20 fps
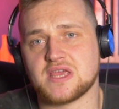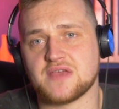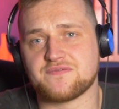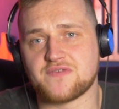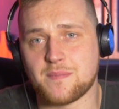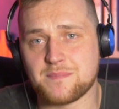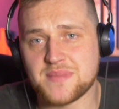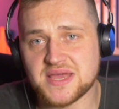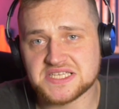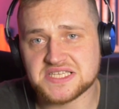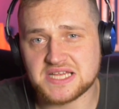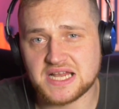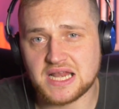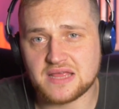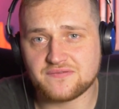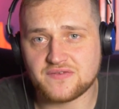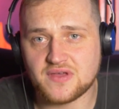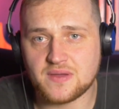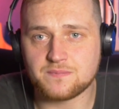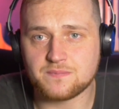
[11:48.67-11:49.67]
If I missed
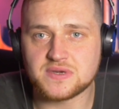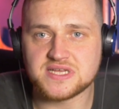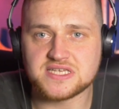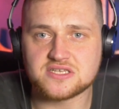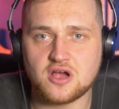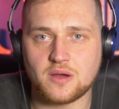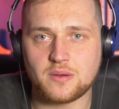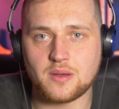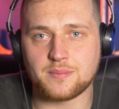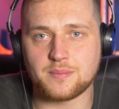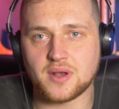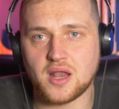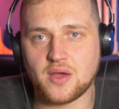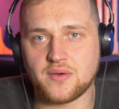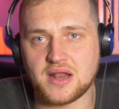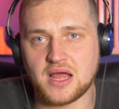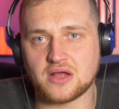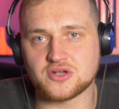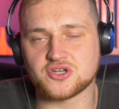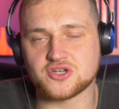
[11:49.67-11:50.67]
anything, please comment
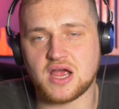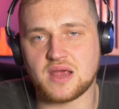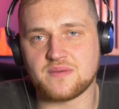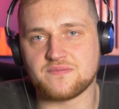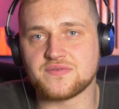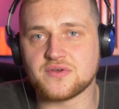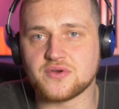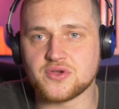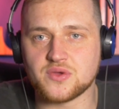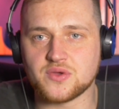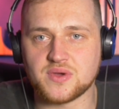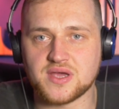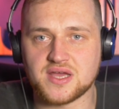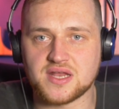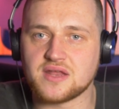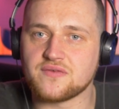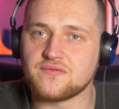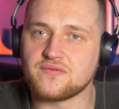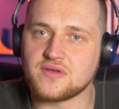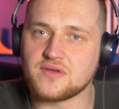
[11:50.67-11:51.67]
below and I'll try and fill you
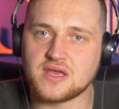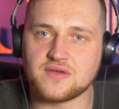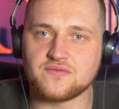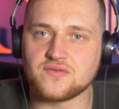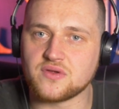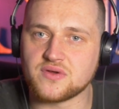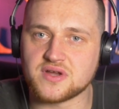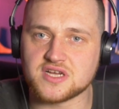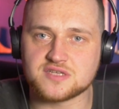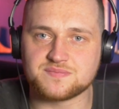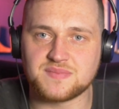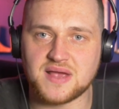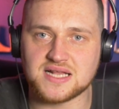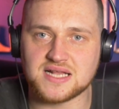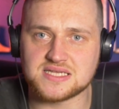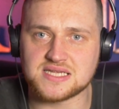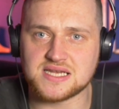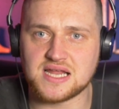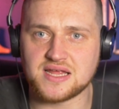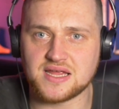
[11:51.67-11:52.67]
in if you're
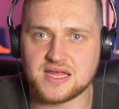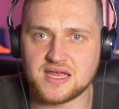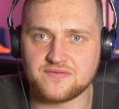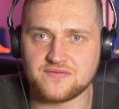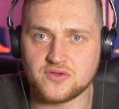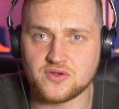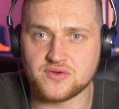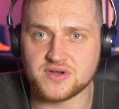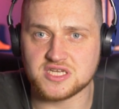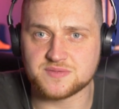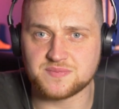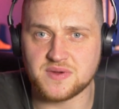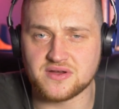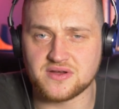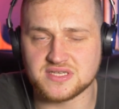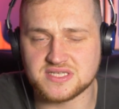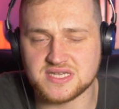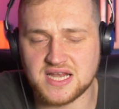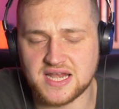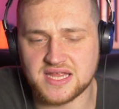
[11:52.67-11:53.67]
expecting it, if you're
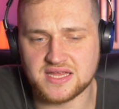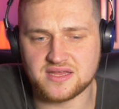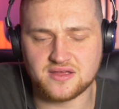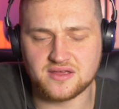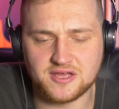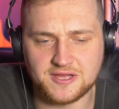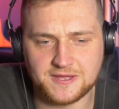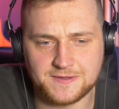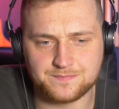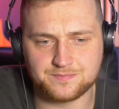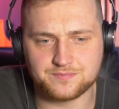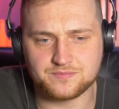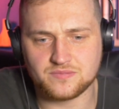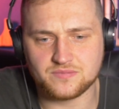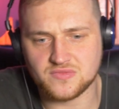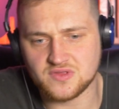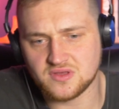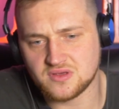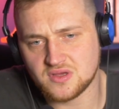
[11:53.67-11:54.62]
experiencing